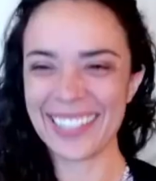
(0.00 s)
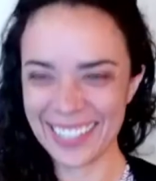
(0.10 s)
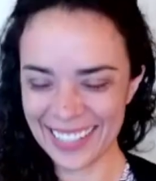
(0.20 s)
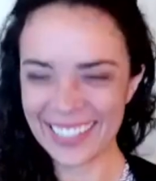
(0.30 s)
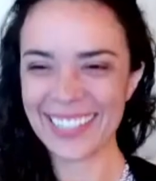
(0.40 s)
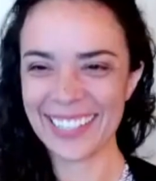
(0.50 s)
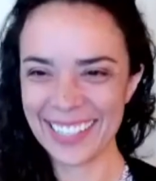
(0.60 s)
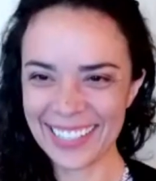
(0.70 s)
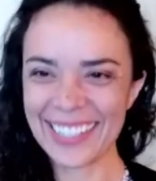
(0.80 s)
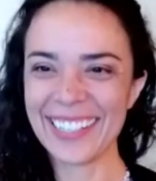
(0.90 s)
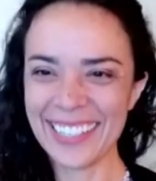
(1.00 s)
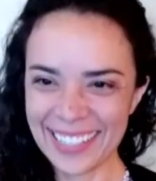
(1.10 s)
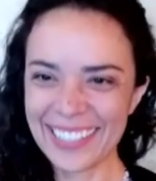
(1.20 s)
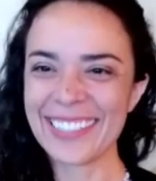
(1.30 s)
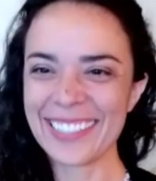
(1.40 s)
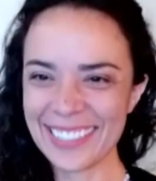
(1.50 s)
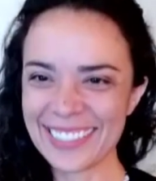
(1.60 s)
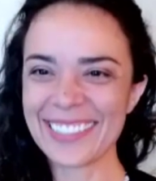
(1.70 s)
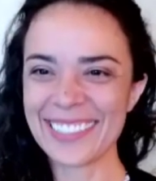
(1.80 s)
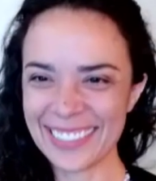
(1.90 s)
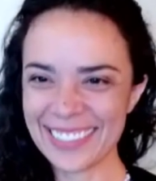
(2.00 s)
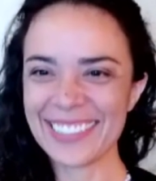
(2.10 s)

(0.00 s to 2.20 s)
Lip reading: falling, you know, nodding off, falling asleep and